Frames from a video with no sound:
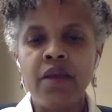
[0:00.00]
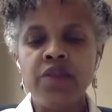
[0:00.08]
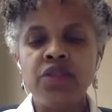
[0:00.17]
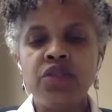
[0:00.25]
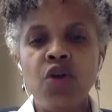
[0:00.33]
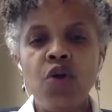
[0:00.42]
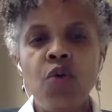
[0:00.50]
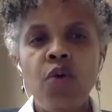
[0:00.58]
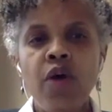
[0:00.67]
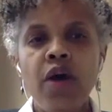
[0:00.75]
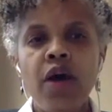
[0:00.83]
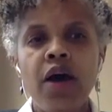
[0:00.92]

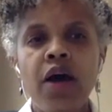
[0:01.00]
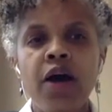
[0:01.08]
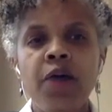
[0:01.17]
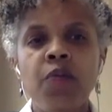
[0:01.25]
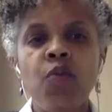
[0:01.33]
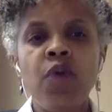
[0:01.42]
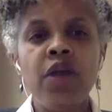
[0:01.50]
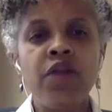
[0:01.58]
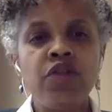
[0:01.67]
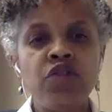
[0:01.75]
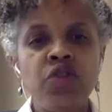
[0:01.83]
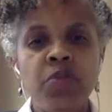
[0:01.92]
So one
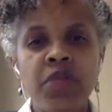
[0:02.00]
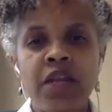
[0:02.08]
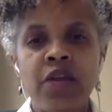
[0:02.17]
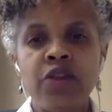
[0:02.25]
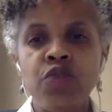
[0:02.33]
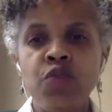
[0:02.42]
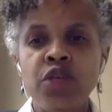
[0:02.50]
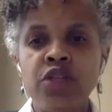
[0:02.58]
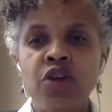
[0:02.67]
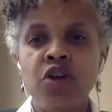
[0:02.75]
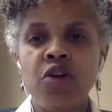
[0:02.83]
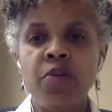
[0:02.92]
other treatment that I do want to
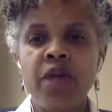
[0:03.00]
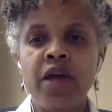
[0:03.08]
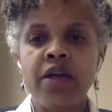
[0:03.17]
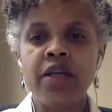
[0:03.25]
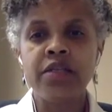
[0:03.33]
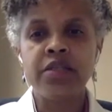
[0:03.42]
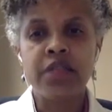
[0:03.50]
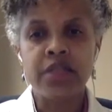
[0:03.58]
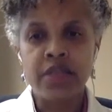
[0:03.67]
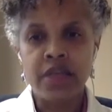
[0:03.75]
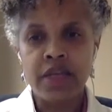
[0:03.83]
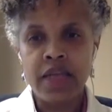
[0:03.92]
talk about is
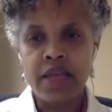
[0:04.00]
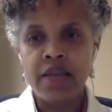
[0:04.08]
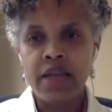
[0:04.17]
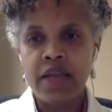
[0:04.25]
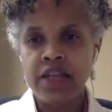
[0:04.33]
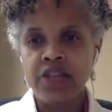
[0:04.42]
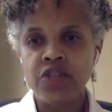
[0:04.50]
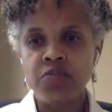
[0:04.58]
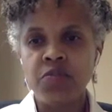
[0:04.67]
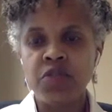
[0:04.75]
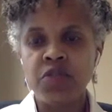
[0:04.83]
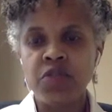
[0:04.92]
then again the connection
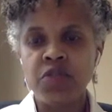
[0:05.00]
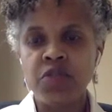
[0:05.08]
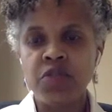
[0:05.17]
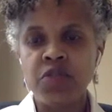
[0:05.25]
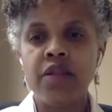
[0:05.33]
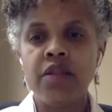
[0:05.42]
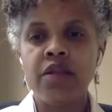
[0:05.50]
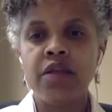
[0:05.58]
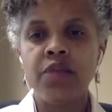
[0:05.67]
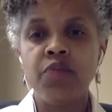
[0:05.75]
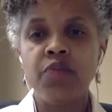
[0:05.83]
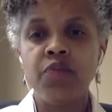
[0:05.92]
between
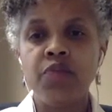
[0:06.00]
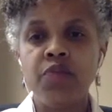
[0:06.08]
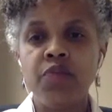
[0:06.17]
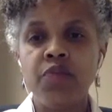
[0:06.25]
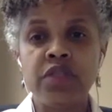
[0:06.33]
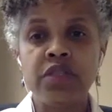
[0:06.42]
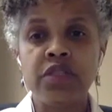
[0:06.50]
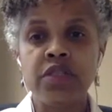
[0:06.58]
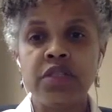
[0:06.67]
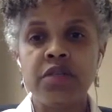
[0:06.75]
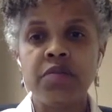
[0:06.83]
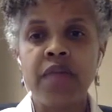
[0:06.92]
the peripheral nervous
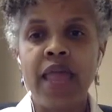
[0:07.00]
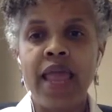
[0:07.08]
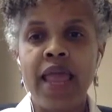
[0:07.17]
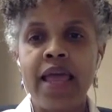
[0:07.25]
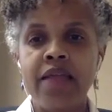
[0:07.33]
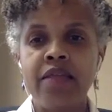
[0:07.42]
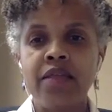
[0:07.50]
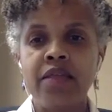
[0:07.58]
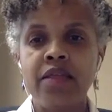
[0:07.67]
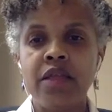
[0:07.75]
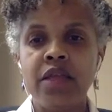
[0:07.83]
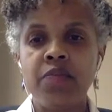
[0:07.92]
system and
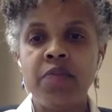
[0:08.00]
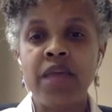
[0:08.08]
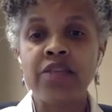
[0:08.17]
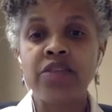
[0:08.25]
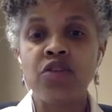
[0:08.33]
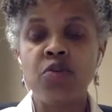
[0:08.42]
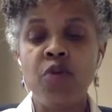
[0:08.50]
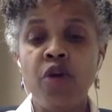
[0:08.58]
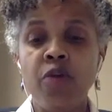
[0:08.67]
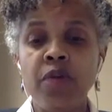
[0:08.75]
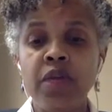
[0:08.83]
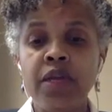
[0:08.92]
the mast cell
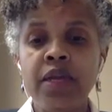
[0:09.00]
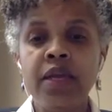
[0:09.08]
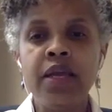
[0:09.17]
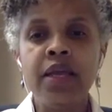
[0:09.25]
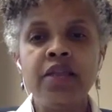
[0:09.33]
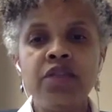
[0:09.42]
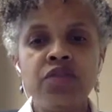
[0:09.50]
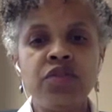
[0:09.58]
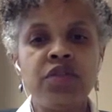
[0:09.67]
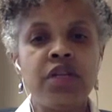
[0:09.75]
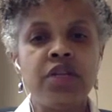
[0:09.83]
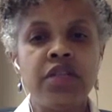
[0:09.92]
compartment. These are
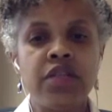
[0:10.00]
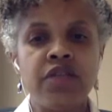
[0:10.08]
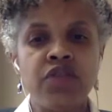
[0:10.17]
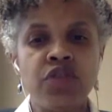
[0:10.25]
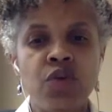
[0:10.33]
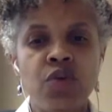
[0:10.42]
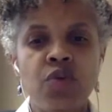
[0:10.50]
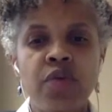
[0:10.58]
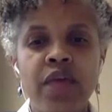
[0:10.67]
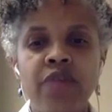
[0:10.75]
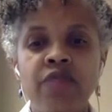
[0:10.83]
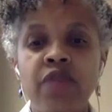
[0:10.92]
studies that have shown
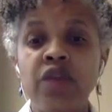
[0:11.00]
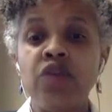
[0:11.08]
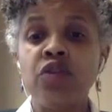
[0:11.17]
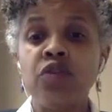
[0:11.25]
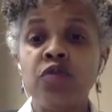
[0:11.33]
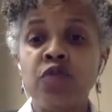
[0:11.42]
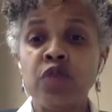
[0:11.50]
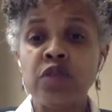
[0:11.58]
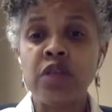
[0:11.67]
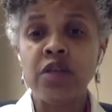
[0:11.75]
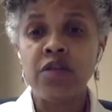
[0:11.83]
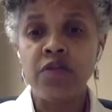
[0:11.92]
that vagal
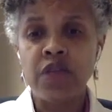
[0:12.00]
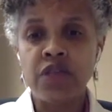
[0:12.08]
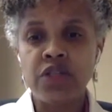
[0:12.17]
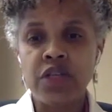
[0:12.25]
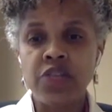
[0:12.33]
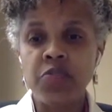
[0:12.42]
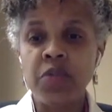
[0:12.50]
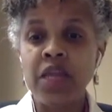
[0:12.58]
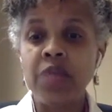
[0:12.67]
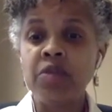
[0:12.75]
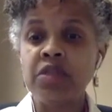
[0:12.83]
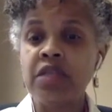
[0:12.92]
innervation has been
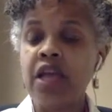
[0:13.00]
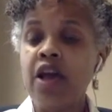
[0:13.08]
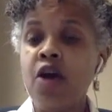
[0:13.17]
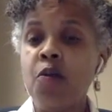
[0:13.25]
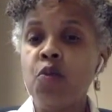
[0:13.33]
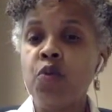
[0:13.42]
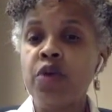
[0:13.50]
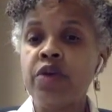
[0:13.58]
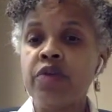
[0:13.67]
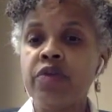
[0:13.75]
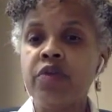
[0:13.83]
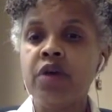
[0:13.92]
able to help
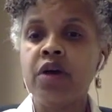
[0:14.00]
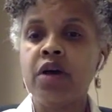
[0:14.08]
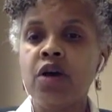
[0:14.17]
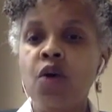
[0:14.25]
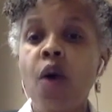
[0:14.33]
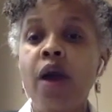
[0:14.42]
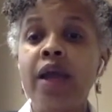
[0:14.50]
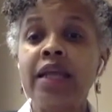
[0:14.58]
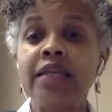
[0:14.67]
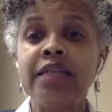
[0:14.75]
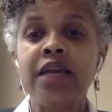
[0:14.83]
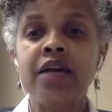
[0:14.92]
with
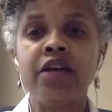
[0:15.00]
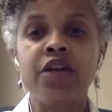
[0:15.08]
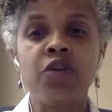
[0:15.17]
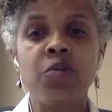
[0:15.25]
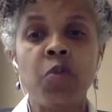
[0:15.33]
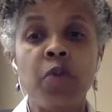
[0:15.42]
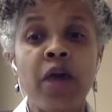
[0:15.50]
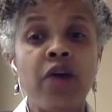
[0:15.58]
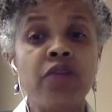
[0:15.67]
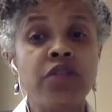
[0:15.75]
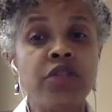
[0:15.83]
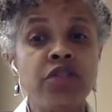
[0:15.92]
quieting down irritable
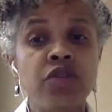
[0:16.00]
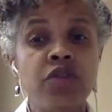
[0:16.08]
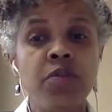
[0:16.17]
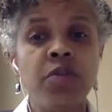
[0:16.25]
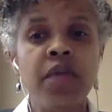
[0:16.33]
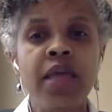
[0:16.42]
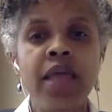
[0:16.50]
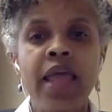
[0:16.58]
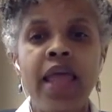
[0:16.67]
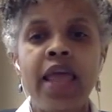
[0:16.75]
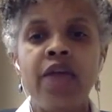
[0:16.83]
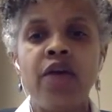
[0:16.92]
bowel syndrome,
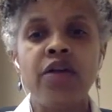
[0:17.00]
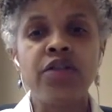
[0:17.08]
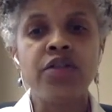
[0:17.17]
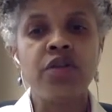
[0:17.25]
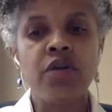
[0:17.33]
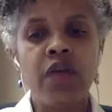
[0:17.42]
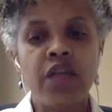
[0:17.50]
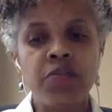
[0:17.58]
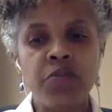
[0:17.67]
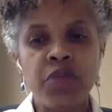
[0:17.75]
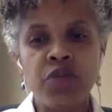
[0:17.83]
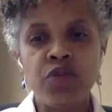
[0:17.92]
and also has
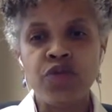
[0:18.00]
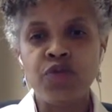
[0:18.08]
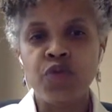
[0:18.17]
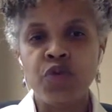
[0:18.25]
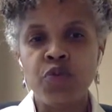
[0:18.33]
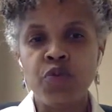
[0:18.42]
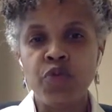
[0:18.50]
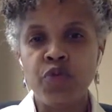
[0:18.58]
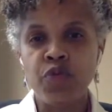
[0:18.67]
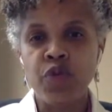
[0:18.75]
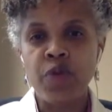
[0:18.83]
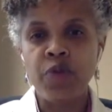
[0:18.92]
been used for
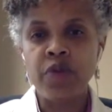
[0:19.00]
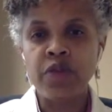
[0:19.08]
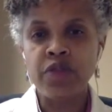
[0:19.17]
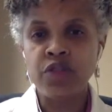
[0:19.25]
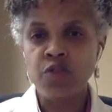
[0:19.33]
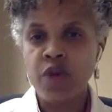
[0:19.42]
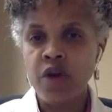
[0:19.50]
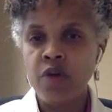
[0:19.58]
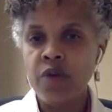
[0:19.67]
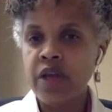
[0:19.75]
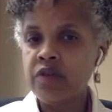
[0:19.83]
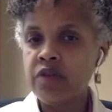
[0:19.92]
peripheral neuropathies as well.
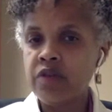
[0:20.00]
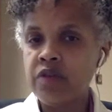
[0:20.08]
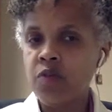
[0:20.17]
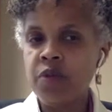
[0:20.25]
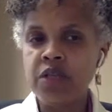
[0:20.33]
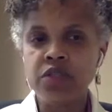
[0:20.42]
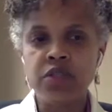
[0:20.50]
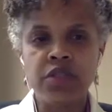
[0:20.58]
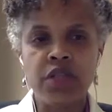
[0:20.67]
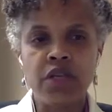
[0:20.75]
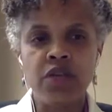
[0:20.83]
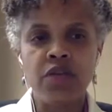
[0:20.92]
We have several patients
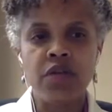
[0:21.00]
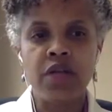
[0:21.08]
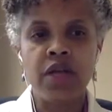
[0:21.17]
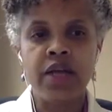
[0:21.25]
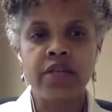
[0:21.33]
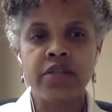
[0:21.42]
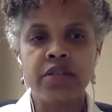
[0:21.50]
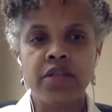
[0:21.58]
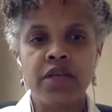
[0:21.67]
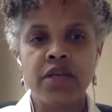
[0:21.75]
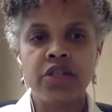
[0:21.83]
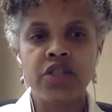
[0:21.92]
that utilize
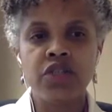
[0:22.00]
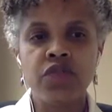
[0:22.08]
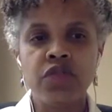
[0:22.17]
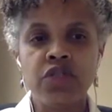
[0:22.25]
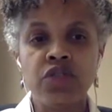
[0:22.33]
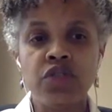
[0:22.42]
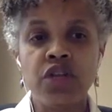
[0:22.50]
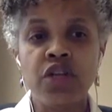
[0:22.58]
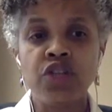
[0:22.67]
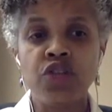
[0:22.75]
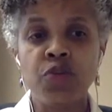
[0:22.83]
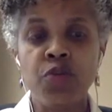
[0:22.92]
traditional
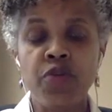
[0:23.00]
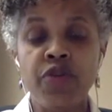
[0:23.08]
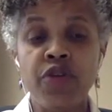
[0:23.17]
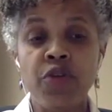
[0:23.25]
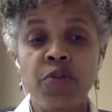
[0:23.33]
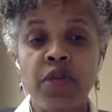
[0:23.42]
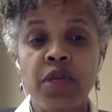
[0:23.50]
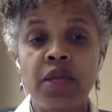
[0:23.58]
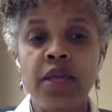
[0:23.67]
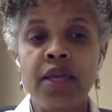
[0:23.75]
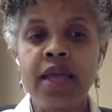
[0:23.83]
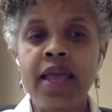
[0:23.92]
Chinese herbal therapy,
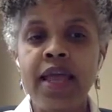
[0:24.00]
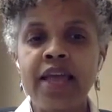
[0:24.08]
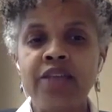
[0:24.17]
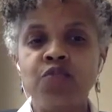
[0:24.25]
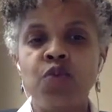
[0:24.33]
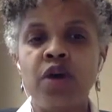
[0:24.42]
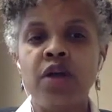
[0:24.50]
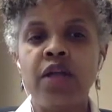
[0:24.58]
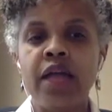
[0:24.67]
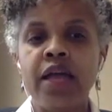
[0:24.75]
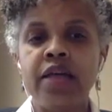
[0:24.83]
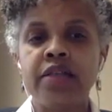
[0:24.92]
as well
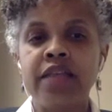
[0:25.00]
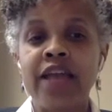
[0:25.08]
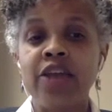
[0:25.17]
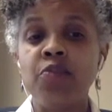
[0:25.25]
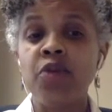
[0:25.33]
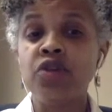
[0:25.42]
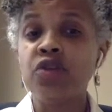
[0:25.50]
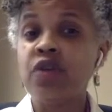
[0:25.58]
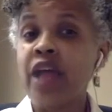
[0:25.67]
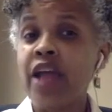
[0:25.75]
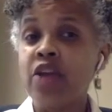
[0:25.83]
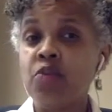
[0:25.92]
as acupuncture
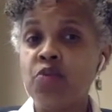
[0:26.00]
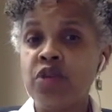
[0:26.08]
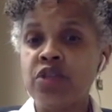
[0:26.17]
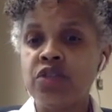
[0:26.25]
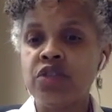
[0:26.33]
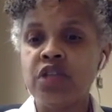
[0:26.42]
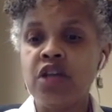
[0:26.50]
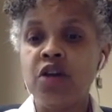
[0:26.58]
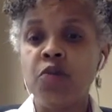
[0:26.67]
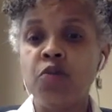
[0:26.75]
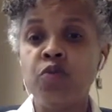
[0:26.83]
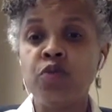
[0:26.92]
and acupressure to
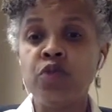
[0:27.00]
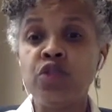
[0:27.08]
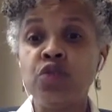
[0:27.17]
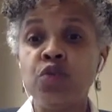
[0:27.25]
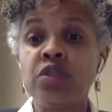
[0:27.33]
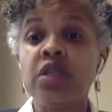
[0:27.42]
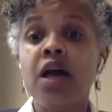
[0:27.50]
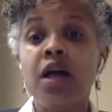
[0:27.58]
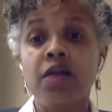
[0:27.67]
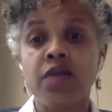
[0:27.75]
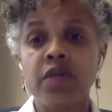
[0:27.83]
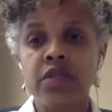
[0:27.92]
help restore
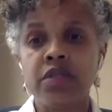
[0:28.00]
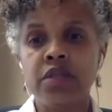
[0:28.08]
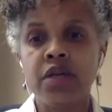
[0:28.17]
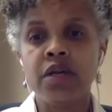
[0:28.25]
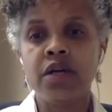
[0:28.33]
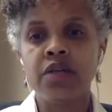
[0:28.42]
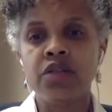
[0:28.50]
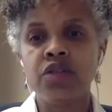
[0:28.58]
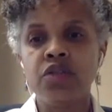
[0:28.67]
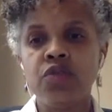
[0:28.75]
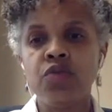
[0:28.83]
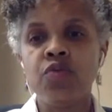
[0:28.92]
tolerance
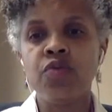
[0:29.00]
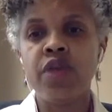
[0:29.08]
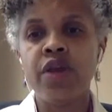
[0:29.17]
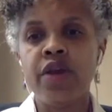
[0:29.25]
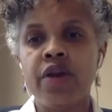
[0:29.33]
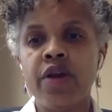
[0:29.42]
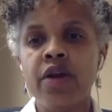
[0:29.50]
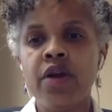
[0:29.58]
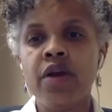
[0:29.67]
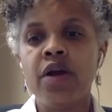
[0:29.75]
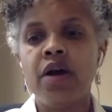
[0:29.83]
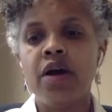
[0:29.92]
to their
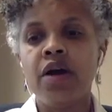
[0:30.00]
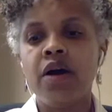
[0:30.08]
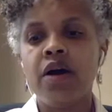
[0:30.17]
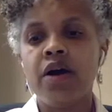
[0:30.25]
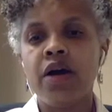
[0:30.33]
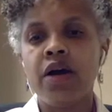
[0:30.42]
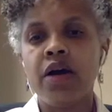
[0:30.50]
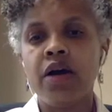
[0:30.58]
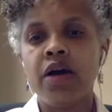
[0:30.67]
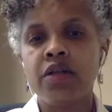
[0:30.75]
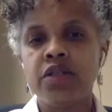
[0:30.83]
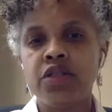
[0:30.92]

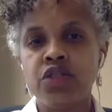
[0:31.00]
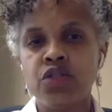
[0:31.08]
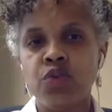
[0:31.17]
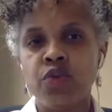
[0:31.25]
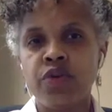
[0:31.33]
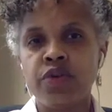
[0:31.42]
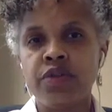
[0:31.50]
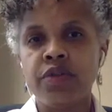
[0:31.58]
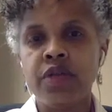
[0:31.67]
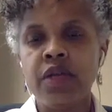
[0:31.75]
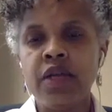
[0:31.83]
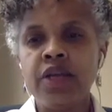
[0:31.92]
disorders.
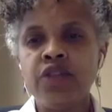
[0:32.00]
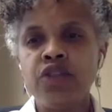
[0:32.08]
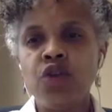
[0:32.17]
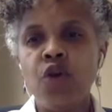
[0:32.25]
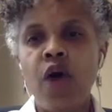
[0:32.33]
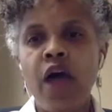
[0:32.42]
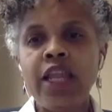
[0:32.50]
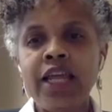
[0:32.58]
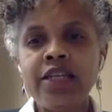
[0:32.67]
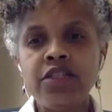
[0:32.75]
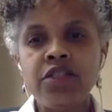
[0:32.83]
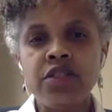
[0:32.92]
So I'd
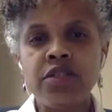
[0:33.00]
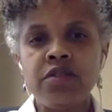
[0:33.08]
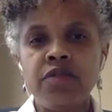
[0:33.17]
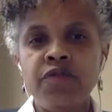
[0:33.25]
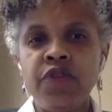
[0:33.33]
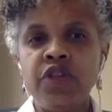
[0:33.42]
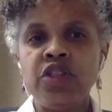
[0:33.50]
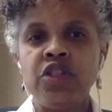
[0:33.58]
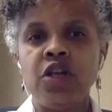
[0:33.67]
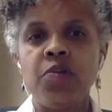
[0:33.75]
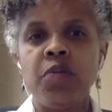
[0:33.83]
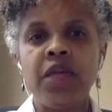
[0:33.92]
like to just finish
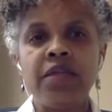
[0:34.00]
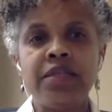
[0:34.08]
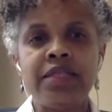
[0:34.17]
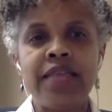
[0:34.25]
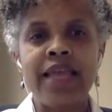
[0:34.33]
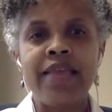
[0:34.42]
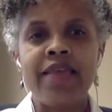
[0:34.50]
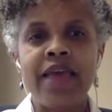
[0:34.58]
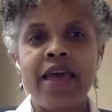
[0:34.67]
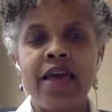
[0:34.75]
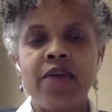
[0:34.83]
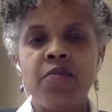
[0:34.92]
up and say
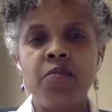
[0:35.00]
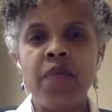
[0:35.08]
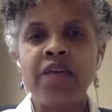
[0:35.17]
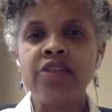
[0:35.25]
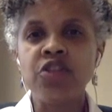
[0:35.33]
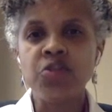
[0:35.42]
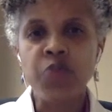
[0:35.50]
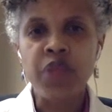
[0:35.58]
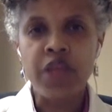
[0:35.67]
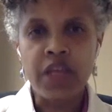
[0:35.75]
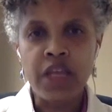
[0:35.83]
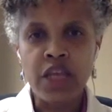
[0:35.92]
that mast cells play
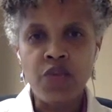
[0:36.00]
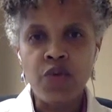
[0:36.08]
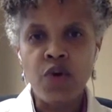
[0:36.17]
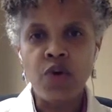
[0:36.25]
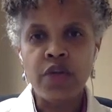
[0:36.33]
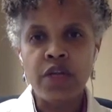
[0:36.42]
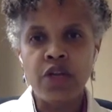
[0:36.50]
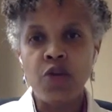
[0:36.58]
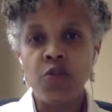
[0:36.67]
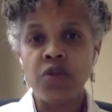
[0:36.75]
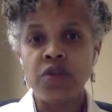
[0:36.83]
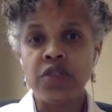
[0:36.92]
a key role in
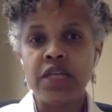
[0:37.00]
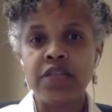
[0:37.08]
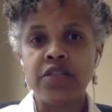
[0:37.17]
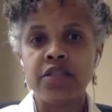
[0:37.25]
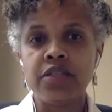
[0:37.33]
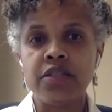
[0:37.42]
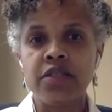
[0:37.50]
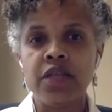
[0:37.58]
homeostasis